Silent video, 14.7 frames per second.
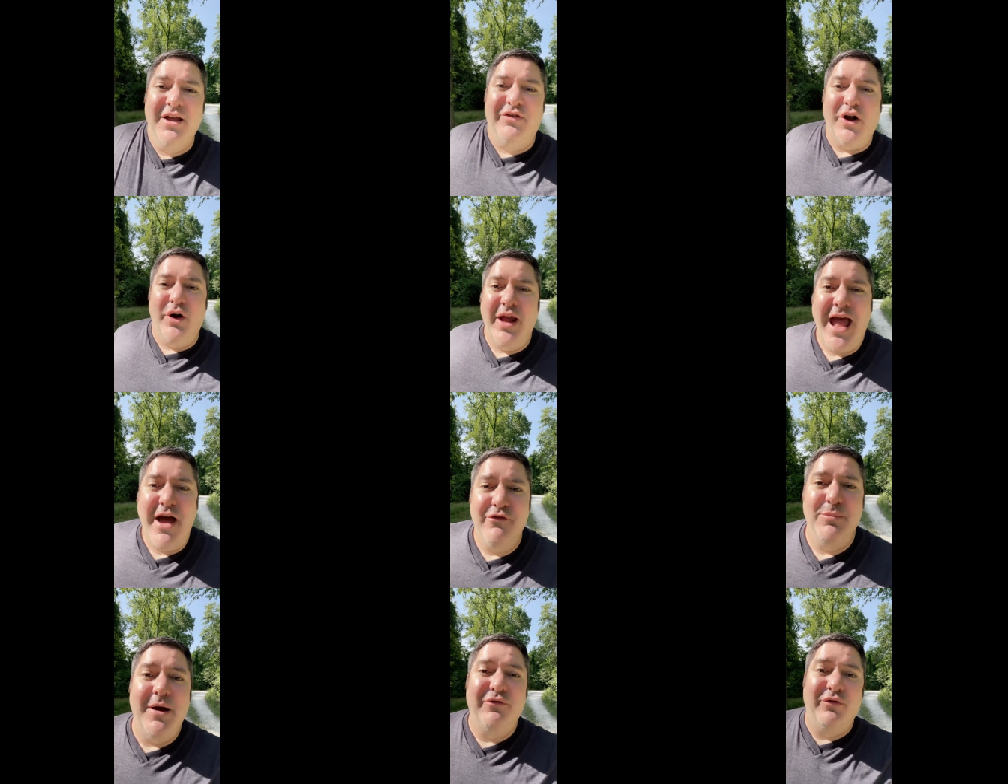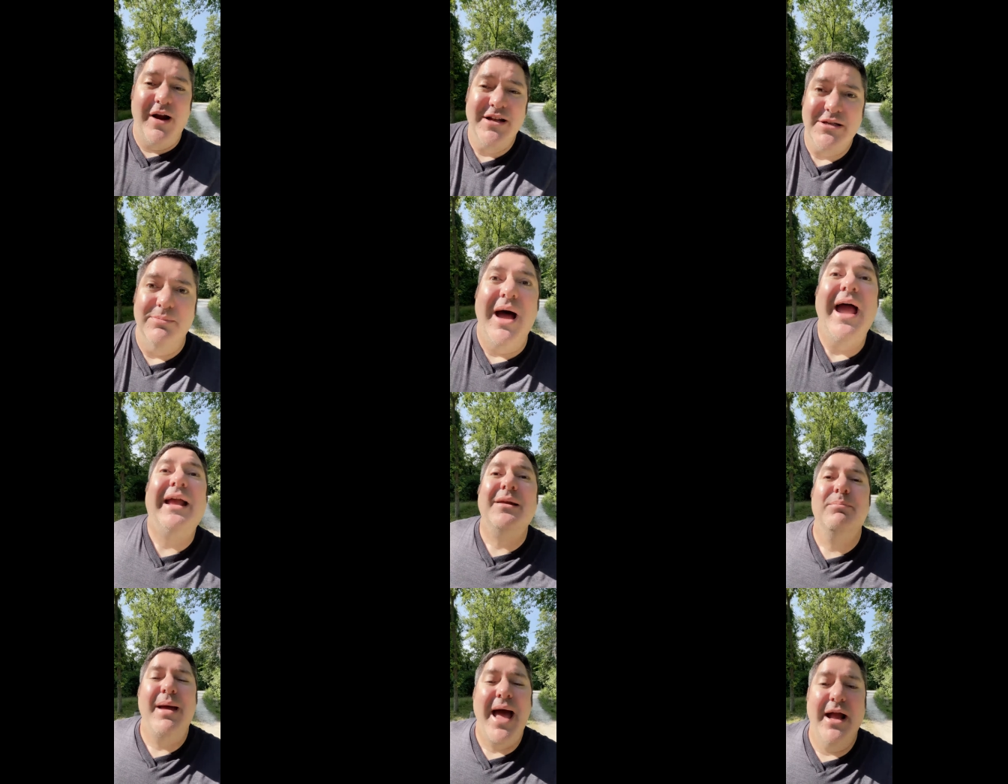There you have it, my friends. I'm
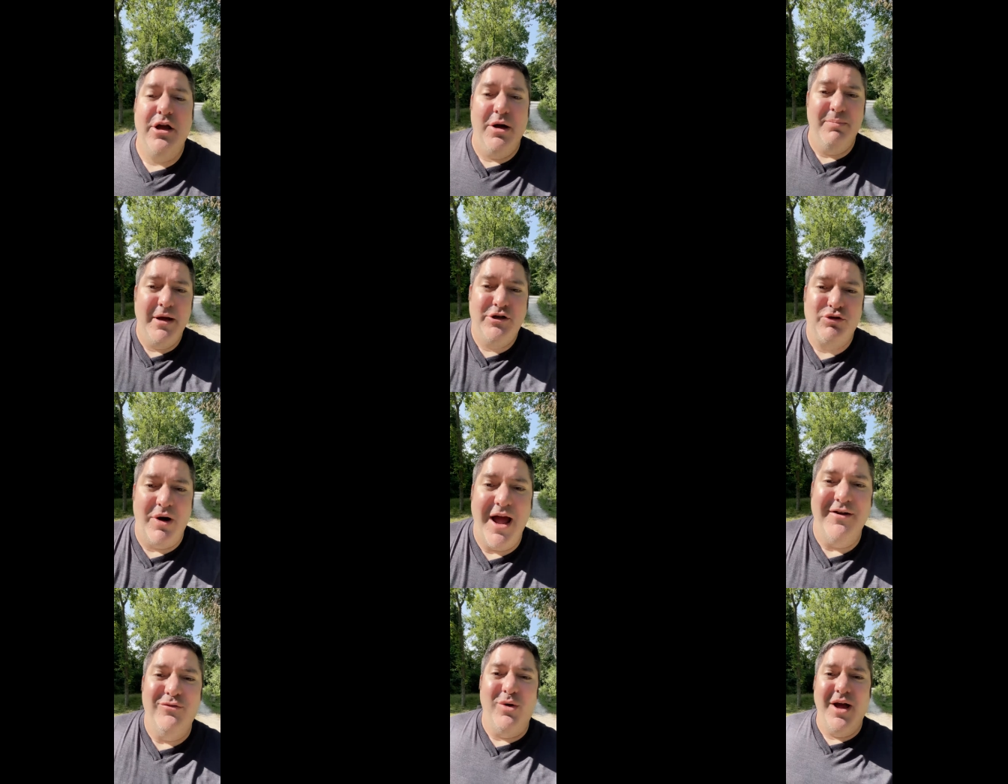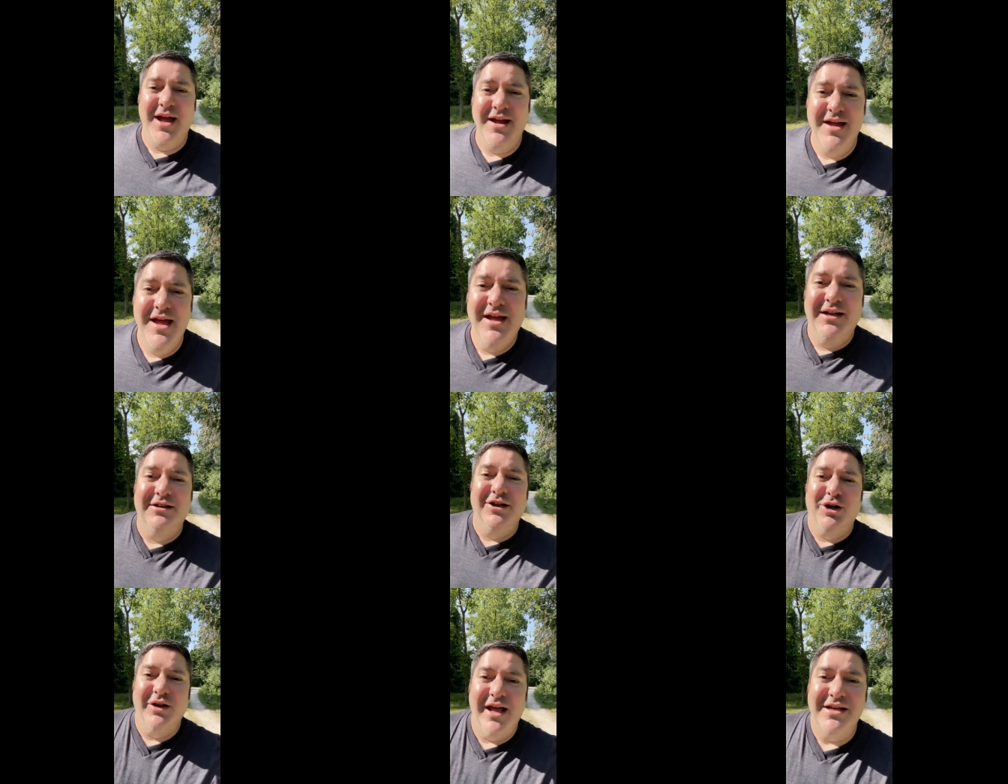hiking back up my driveway, a
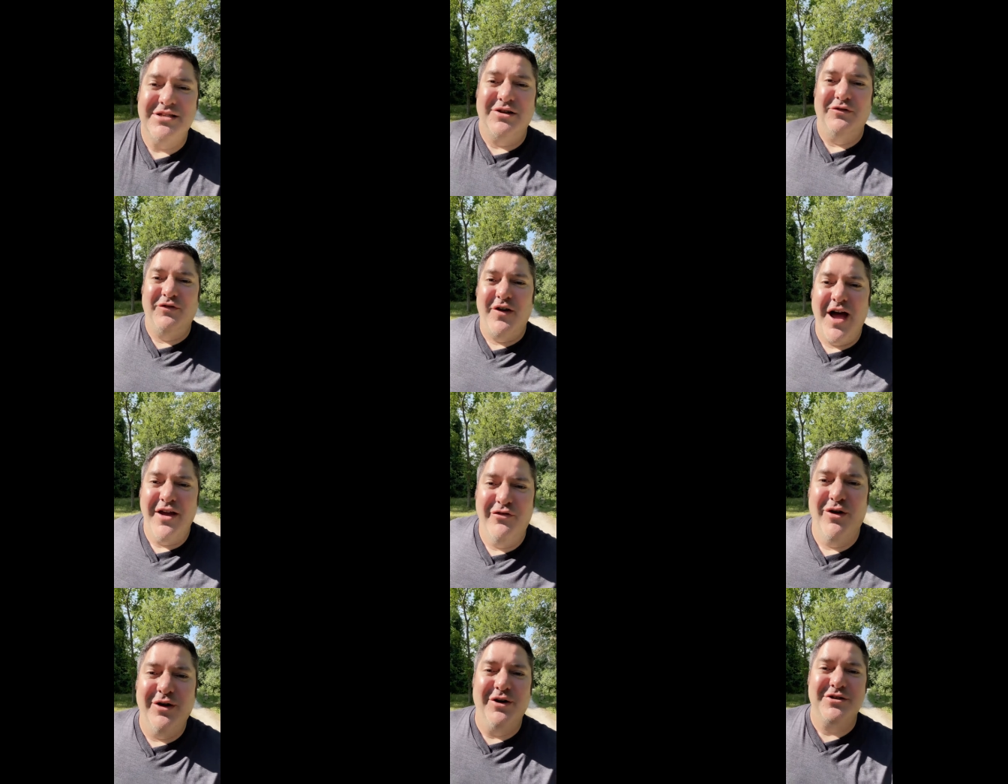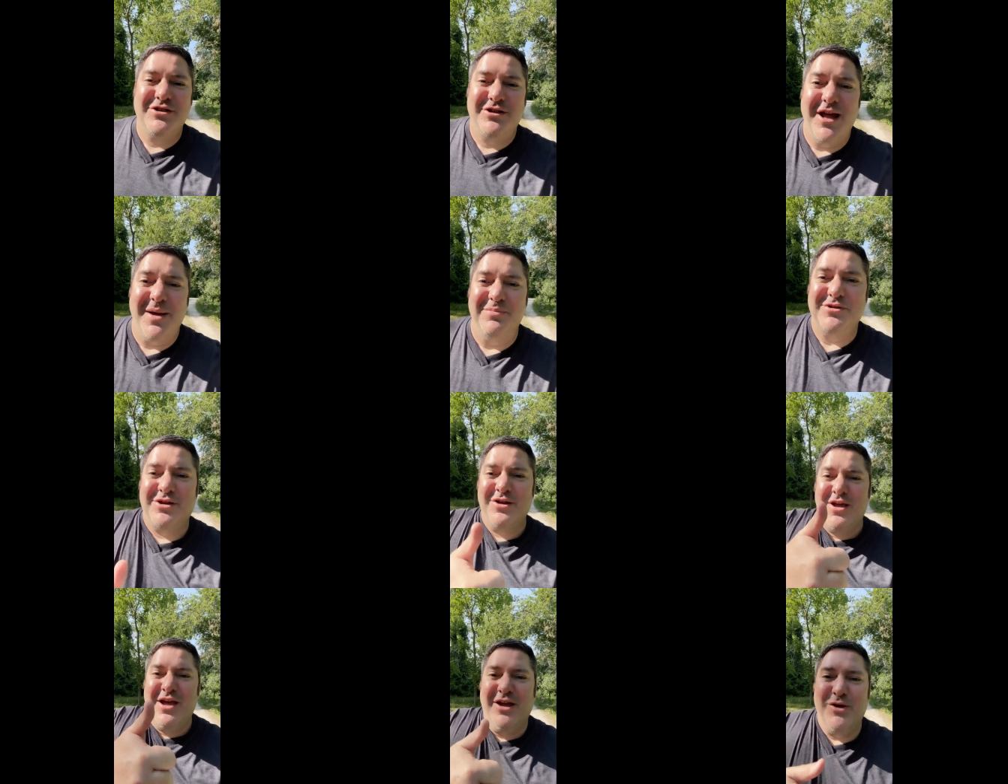little less than 500 steps.
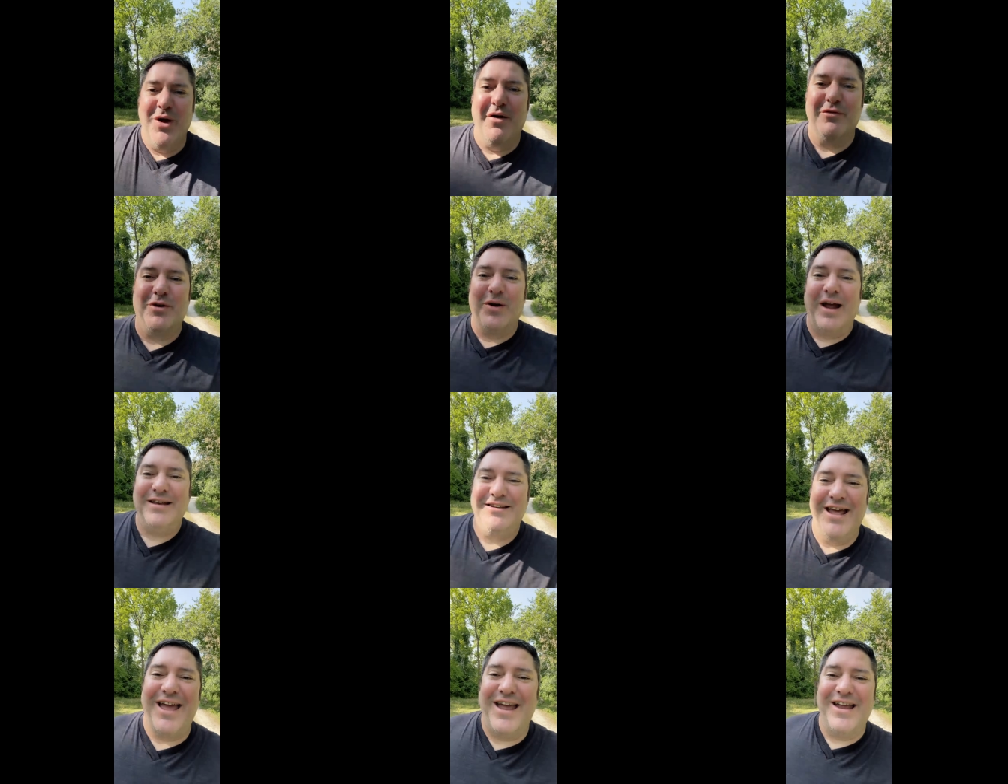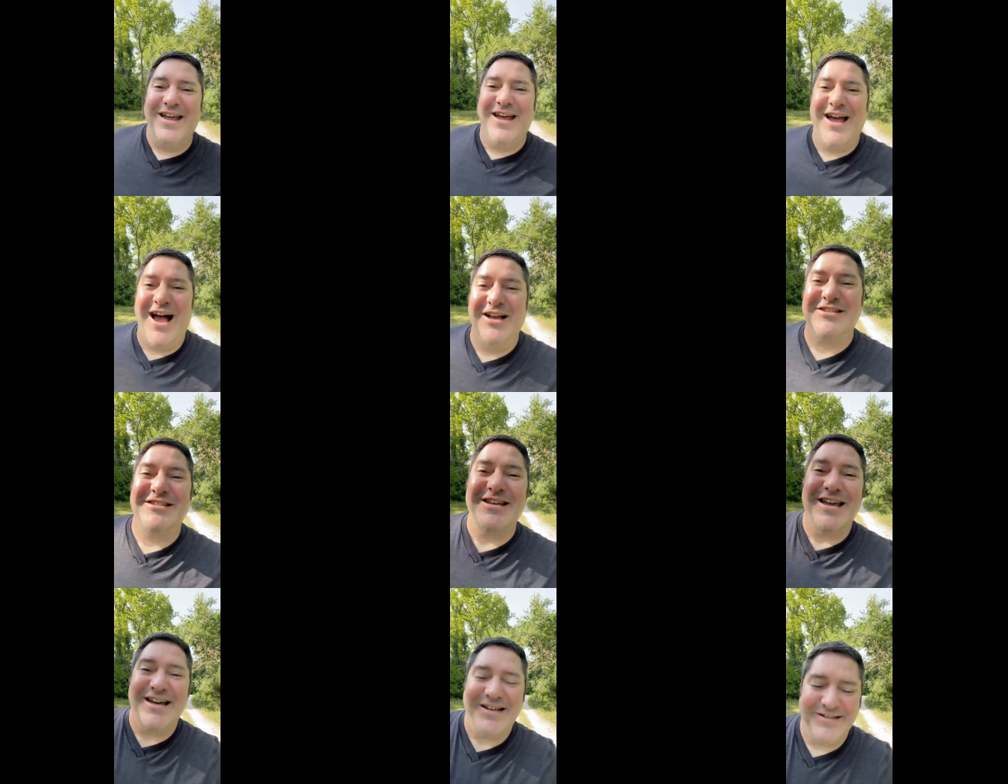You have a great day. I'll
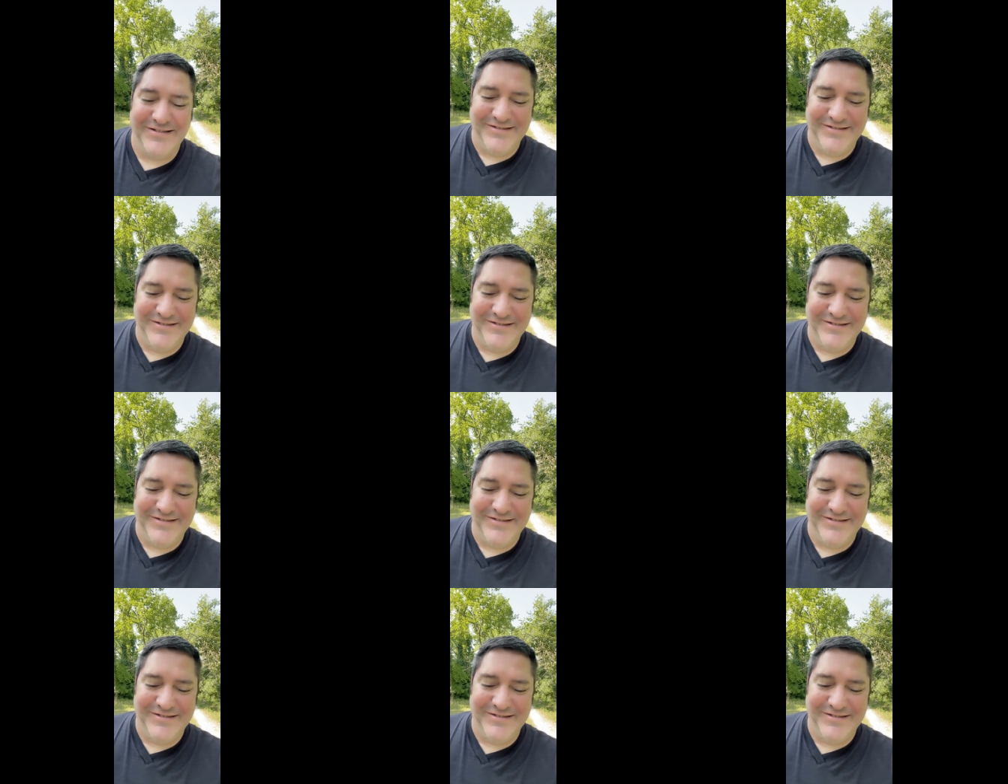see ya.